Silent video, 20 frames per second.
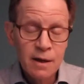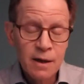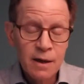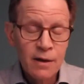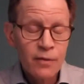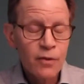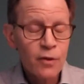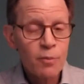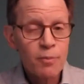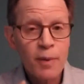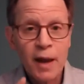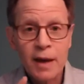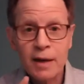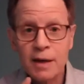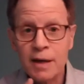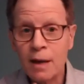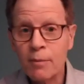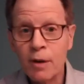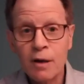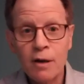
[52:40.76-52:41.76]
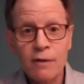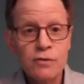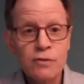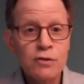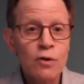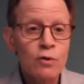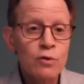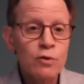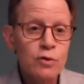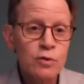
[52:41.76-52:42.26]
the pandemic of
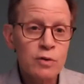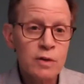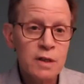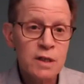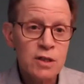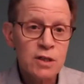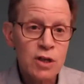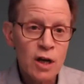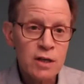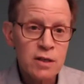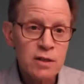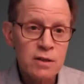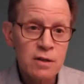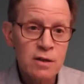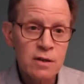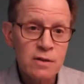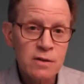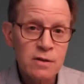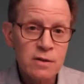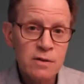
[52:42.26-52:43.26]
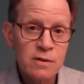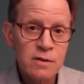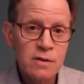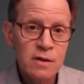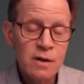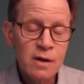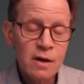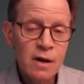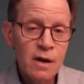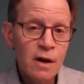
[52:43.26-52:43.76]
social injustice,
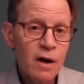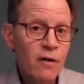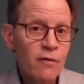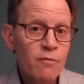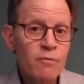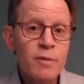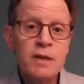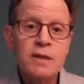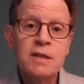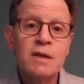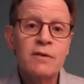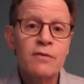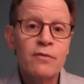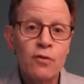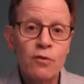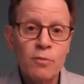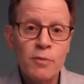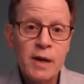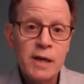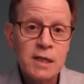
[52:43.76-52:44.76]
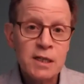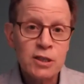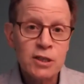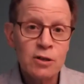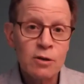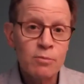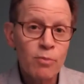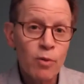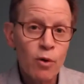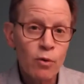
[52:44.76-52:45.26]
of
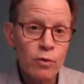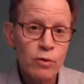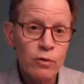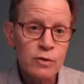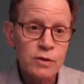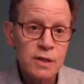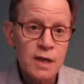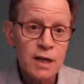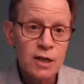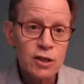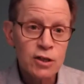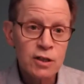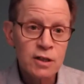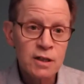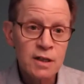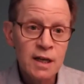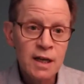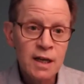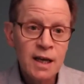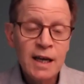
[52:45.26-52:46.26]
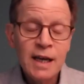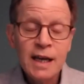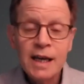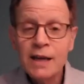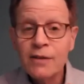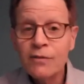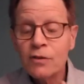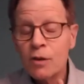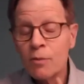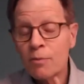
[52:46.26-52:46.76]
misinformation and polarization,
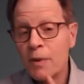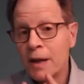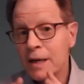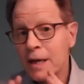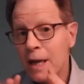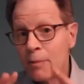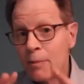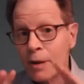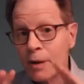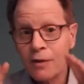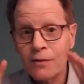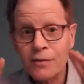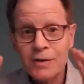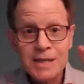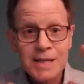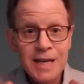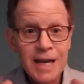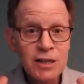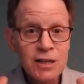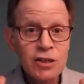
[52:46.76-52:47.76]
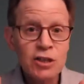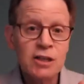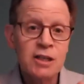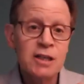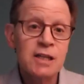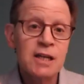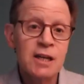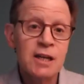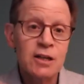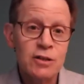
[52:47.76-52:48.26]
even the pandemic of attention
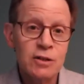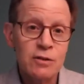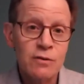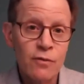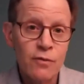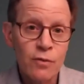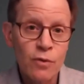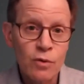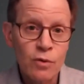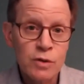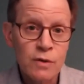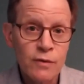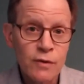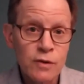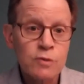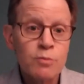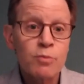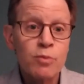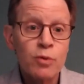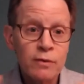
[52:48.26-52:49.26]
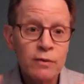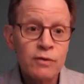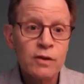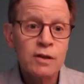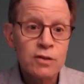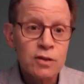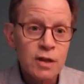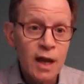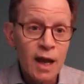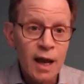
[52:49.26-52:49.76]
addiction for those of us
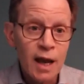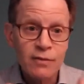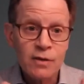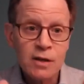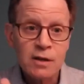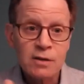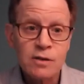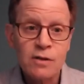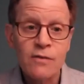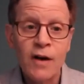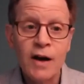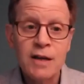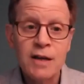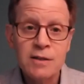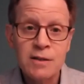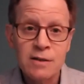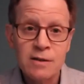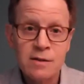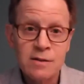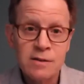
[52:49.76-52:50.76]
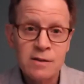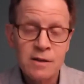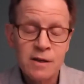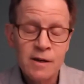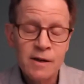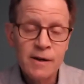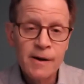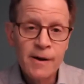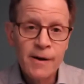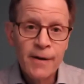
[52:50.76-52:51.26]
privileged to have these devices,
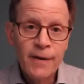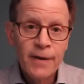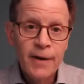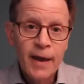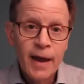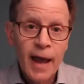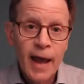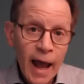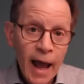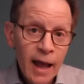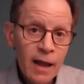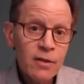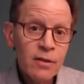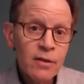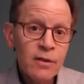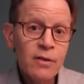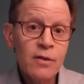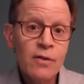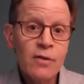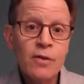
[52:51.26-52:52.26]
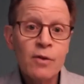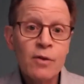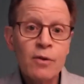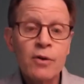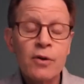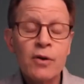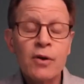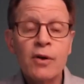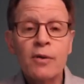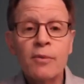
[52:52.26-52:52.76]
and
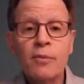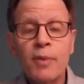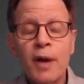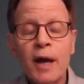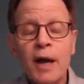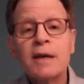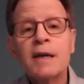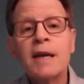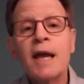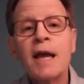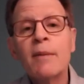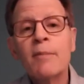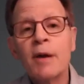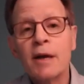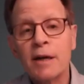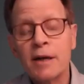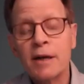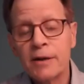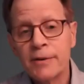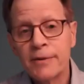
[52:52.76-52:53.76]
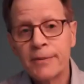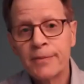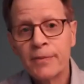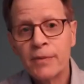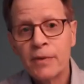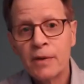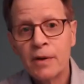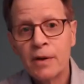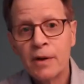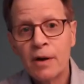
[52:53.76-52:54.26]
the pandemic
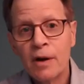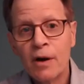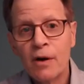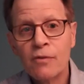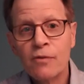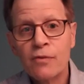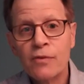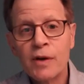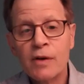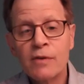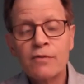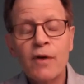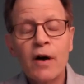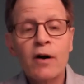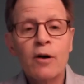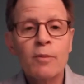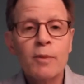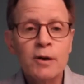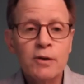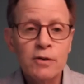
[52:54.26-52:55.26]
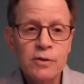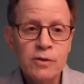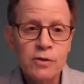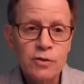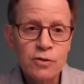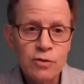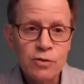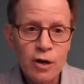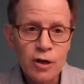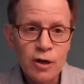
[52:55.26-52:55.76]
of environmental
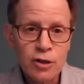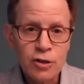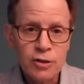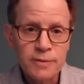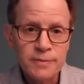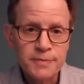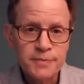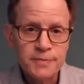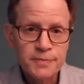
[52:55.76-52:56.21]
destruction.